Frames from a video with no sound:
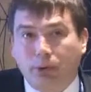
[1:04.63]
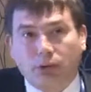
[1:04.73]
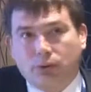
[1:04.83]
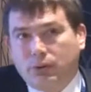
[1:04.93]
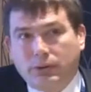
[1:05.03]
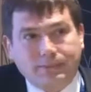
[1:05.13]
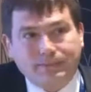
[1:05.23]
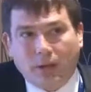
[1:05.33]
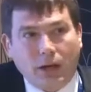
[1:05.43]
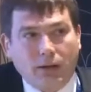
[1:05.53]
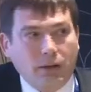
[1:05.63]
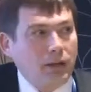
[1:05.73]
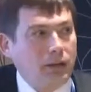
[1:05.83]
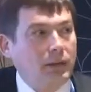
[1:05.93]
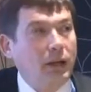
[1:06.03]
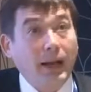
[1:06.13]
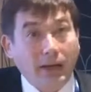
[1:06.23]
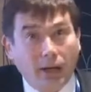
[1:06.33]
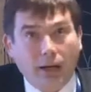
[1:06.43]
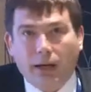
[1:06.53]
Because
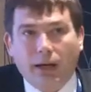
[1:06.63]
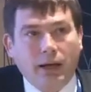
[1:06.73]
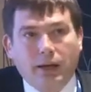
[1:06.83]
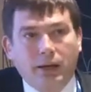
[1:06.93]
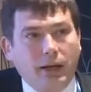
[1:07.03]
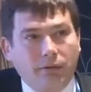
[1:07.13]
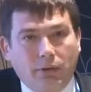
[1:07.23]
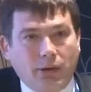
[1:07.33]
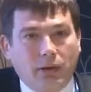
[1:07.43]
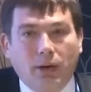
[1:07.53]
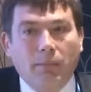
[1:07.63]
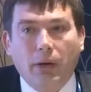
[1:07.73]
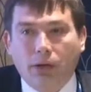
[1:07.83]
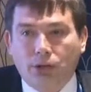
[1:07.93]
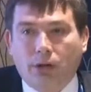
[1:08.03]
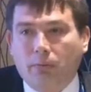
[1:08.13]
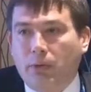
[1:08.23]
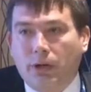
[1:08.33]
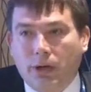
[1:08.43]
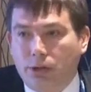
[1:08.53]
luckily I had never major
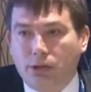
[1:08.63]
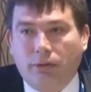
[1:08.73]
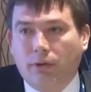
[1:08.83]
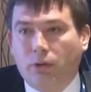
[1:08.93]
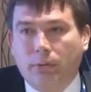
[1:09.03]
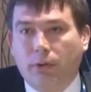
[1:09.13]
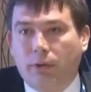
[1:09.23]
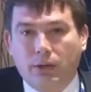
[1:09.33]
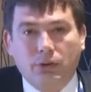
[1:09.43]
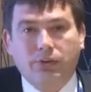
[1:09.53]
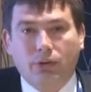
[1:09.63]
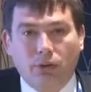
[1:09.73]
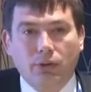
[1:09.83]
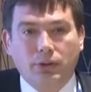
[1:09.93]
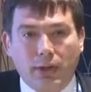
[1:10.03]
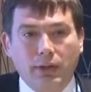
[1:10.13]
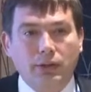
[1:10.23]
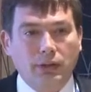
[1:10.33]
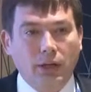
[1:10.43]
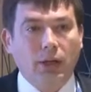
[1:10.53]
complications than operated sphenoid
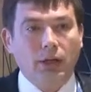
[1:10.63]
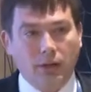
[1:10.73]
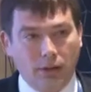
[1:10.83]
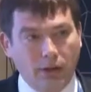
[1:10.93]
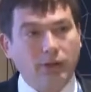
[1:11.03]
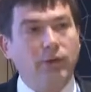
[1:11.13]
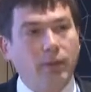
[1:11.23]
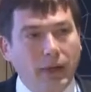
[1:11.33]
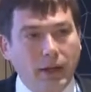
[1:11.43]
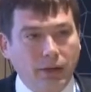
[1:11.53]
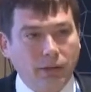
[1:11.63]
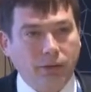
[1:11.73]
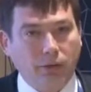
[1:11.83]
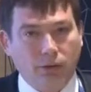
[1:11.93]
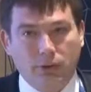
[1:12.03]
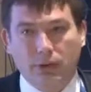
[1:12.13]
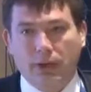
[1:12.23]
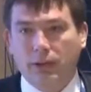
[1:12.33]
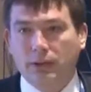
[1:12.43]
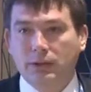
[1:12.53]
sinus in inflamed sphenoid
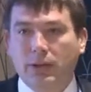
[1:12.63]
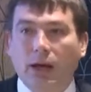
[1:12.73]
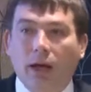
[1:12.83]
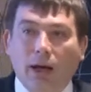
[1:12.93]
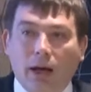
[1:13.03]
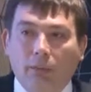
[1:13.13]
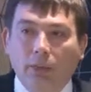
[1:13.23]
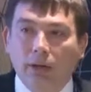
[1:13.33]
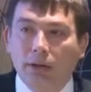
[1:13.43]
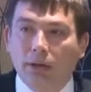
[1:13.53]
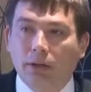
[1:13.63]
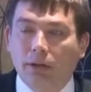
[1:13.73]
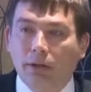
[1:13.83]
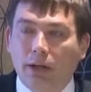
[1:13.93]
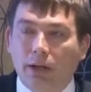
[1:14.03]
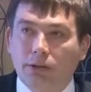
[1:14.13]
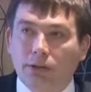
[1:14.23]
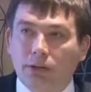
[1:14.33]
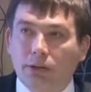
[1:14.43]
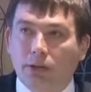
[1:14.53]
sinus. I mean
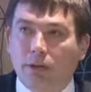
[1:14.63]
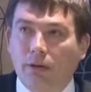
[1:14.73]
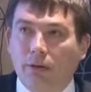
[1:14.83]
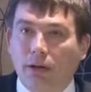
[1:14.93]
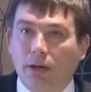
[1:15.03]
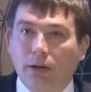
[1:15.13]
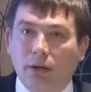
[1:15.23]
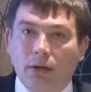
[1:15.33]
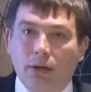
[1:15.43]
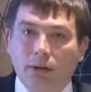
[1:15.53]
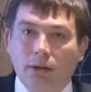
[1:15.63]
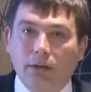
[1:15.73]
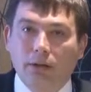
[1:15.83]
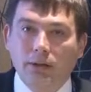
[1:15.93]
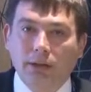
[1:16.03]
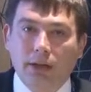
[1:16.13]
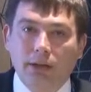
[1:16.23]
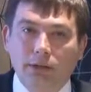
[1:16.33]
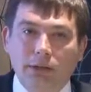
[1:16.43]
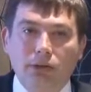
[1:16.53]
cases then
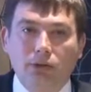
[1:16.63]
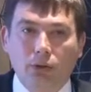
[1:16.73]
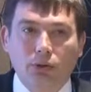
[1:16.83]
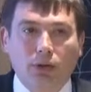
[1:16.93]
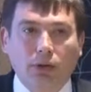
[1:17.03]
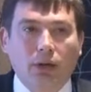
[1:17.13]
sinus is not